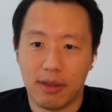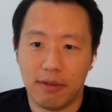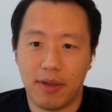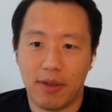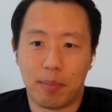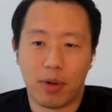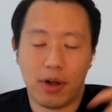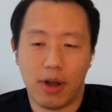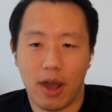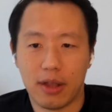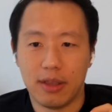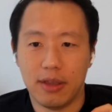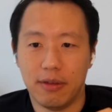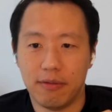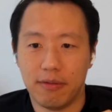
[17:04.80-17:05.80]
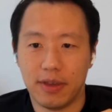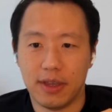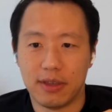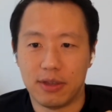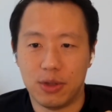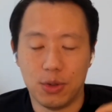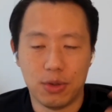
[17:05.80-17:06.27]
and productive
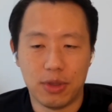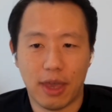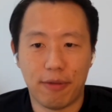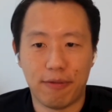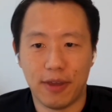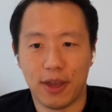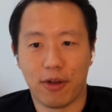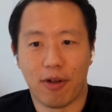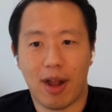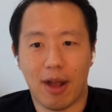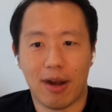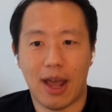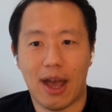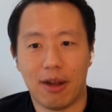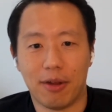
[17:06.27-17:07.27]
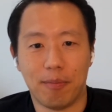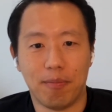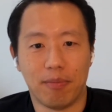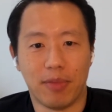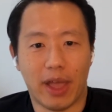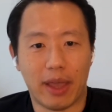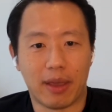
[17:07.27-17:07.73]
is do they figure out how to
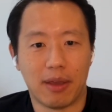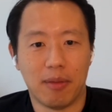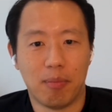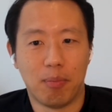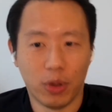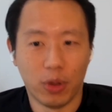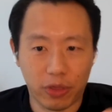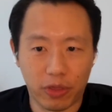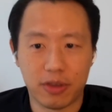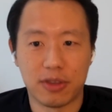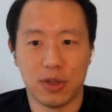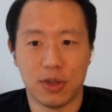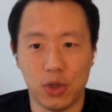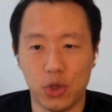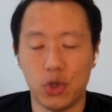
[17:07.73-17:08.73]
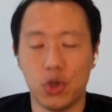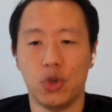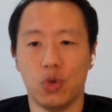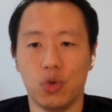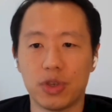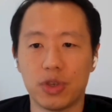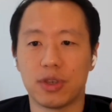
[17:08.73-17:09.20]
like put this to
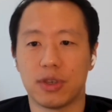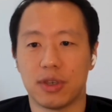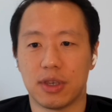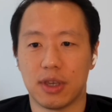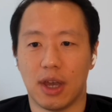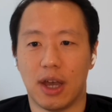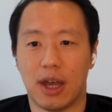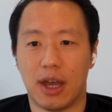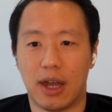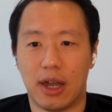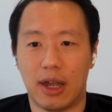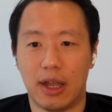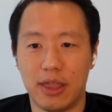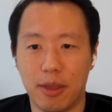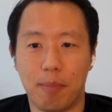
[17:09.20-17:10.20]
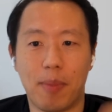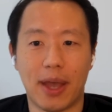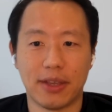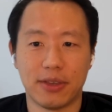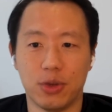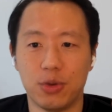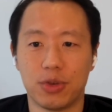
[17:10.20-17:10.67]
use in the
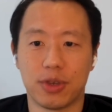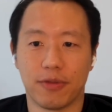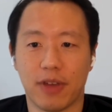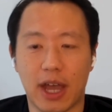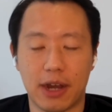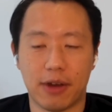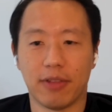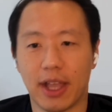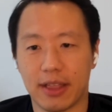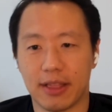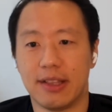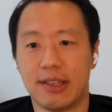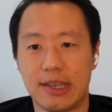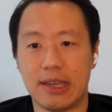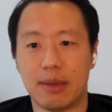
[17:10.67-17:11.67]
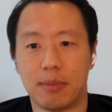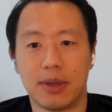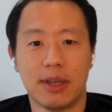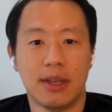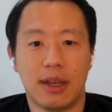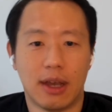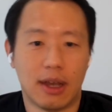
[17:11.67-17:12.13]
best use of kind of like the team.
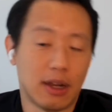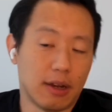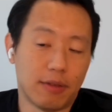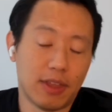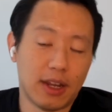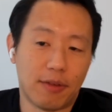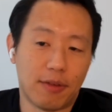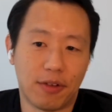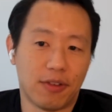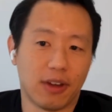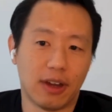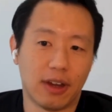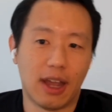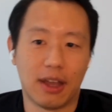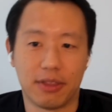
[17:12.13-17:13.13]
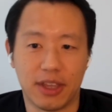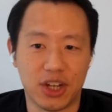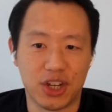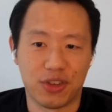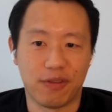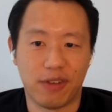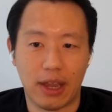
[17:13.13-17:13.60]
And if they never figure it out, they
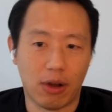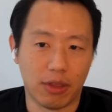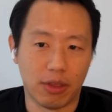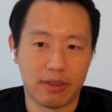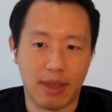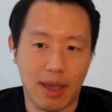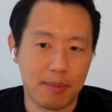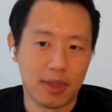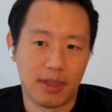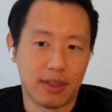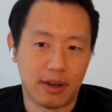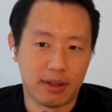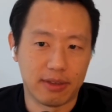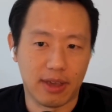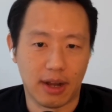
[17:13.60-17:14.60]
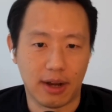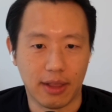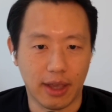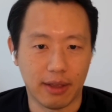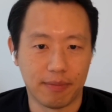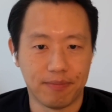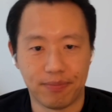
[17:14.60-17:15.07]
just fight all the time. And then it's kind of
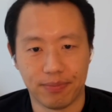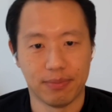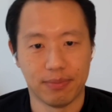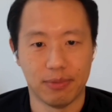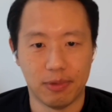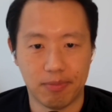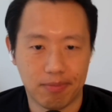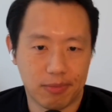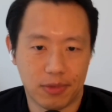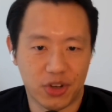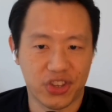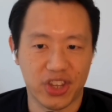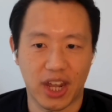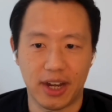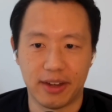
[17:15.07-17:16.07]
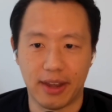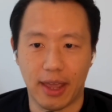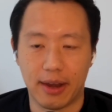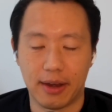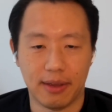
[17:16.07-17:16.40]
like, they're just kind of dead.